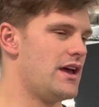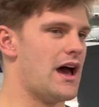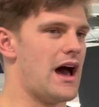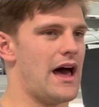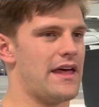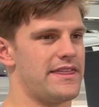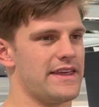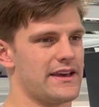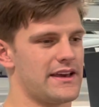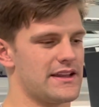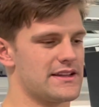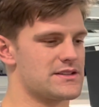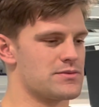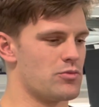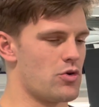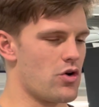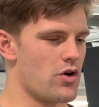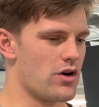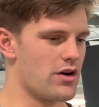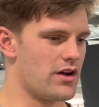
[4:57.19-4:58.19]
I think it's
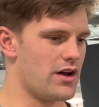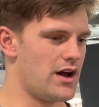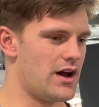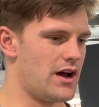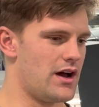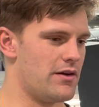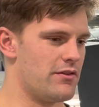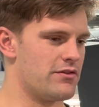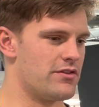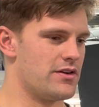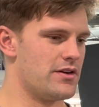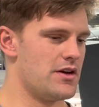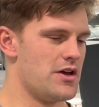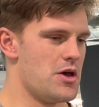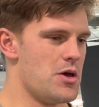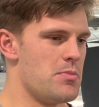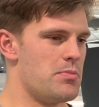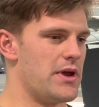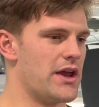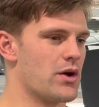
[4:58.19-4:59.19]
more of
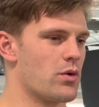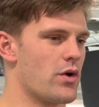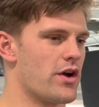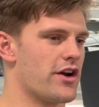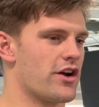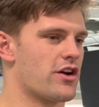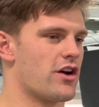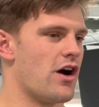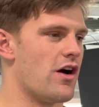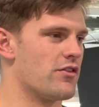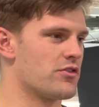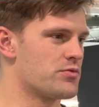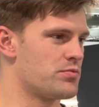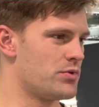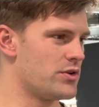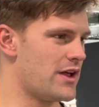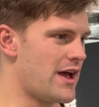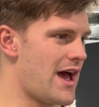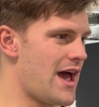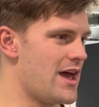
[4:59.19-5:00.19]
being where you're
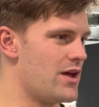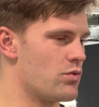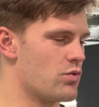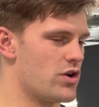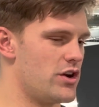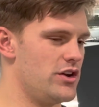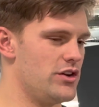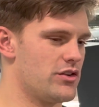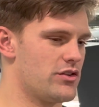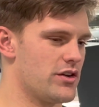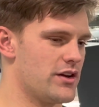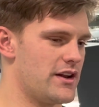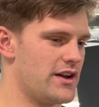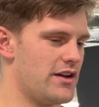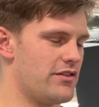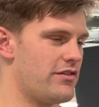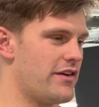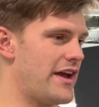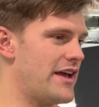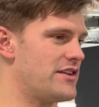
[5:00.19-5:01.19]
comfortable at and where you could
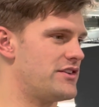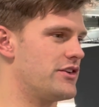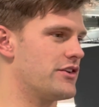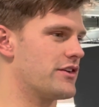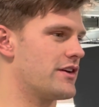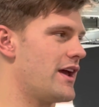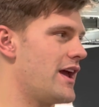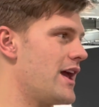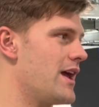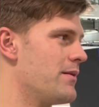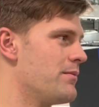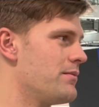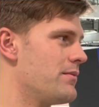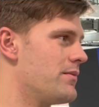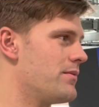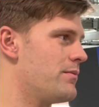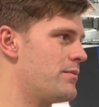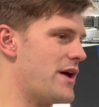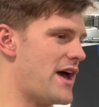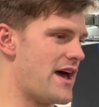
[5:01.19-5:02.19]
advance your game
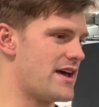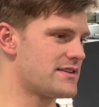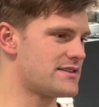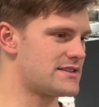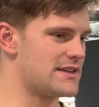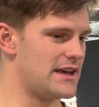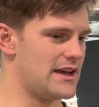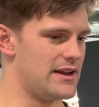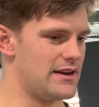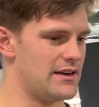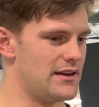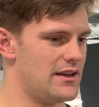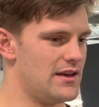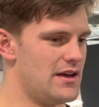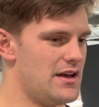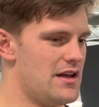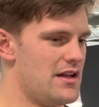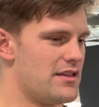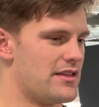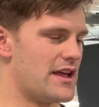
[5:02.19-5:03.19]
best, and
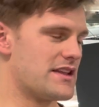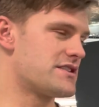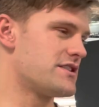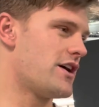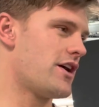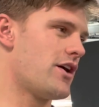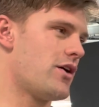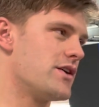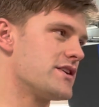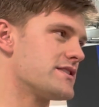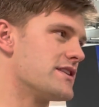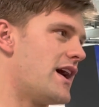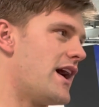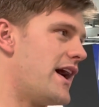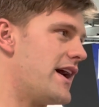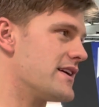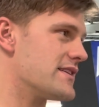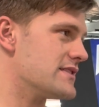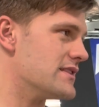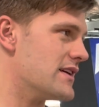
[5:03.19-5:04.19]
that's not always the highest